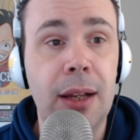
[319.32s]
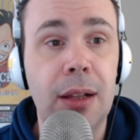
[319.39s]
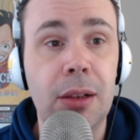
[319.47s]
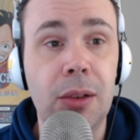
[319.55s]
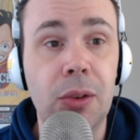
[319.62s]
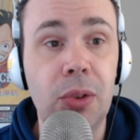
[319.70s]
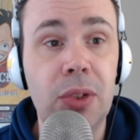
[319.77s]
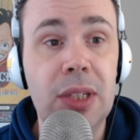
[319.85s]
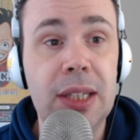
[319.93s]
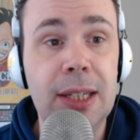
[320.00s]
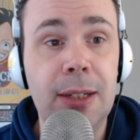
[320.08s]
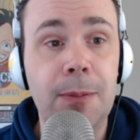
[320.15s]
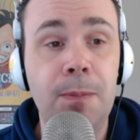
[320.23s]

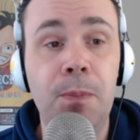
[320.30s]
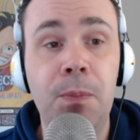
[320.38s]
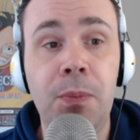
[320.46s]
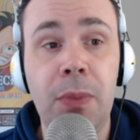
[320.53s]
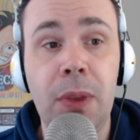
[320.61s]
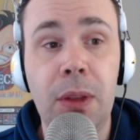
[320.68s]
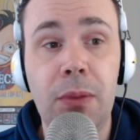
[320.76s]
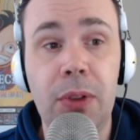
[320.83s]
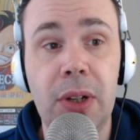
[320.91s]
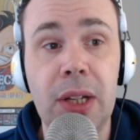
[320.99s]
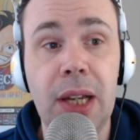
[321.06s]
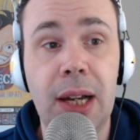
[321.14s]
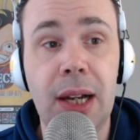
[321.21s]
Lucy,
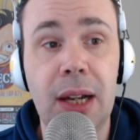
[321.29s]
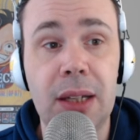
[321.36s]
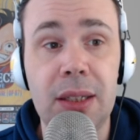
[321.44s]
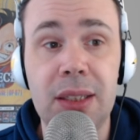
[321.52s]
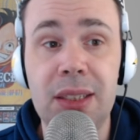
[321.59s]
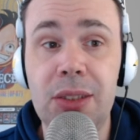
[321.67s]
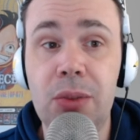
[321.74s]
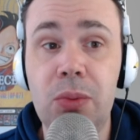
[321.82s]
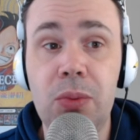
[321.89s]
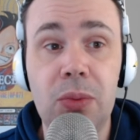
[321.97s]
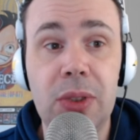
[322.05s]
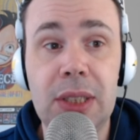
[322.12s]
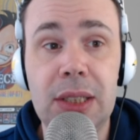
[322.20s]
very hard and still
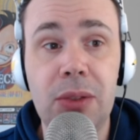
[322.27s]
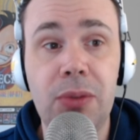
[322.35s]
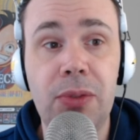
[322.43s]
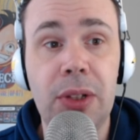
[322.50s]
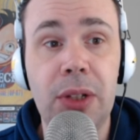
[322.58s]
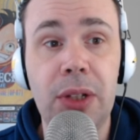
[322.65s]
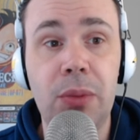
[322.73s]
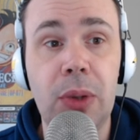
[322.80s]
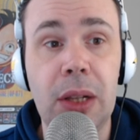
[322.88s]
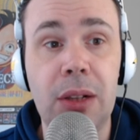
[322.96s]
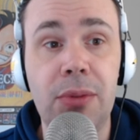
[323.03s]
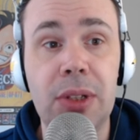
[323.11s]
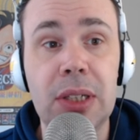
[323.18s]
very
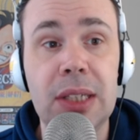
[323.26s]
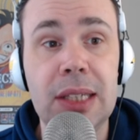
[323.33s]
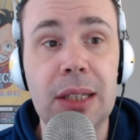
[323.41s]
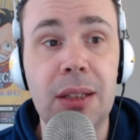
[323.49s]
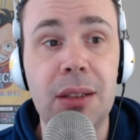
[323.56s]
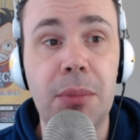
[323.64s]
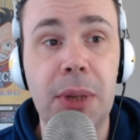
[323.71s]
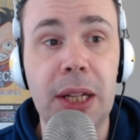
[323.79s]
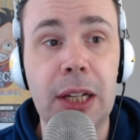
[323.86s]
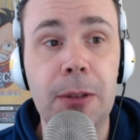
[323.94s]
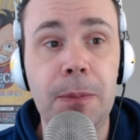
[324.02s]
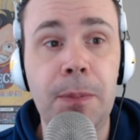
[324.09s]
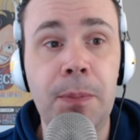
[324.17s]
relevant, still in the meta.
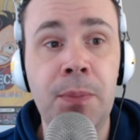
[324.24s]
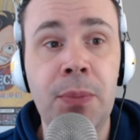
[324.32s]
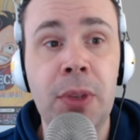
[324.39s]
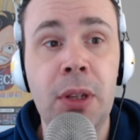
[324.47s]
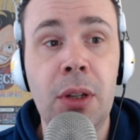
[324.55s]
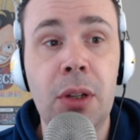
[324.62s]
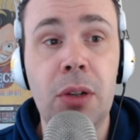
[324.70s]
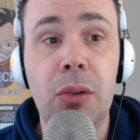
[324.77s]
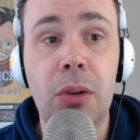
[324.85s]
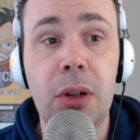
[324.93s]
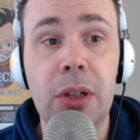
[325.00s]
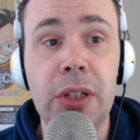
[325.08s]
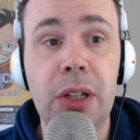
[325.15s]

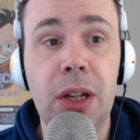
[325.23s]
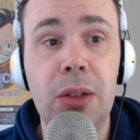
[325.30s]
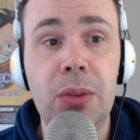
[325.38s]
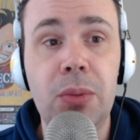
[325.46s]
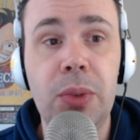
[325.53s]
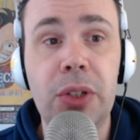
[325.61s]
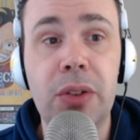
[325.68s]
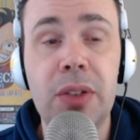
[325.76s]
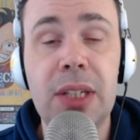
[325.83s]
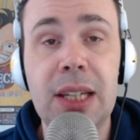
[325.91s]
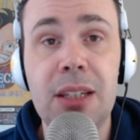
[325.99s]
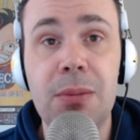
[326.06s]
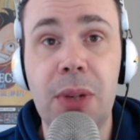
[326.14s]
Crocodile, we don't
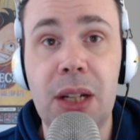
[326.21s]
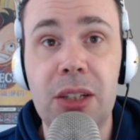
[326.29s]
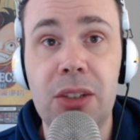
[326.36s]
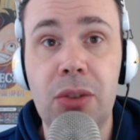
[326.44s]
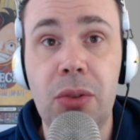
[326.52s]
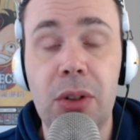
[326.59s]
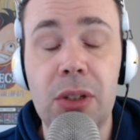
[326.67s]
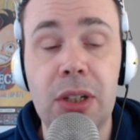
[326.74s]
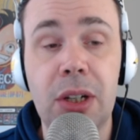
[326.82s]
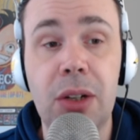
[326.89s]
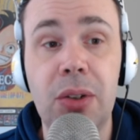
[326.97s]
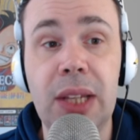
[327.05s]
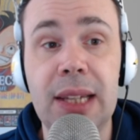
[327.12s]
see as much
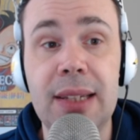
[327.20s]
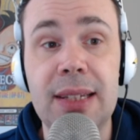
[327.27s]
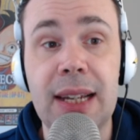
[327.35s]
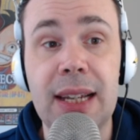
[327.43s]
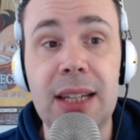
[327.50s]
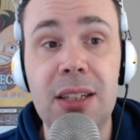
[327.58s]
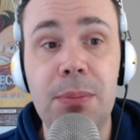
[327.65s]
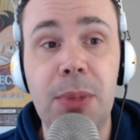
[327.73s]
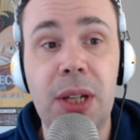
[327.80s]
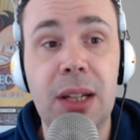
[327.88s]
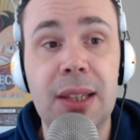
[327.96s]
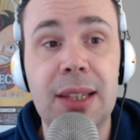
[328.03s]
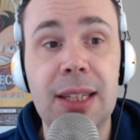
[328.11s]
Crocodile these days, but
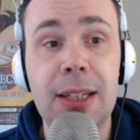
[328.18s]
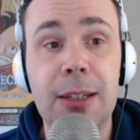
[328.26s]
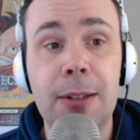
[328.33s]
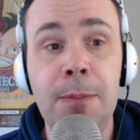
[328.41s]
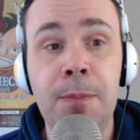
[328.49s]
I think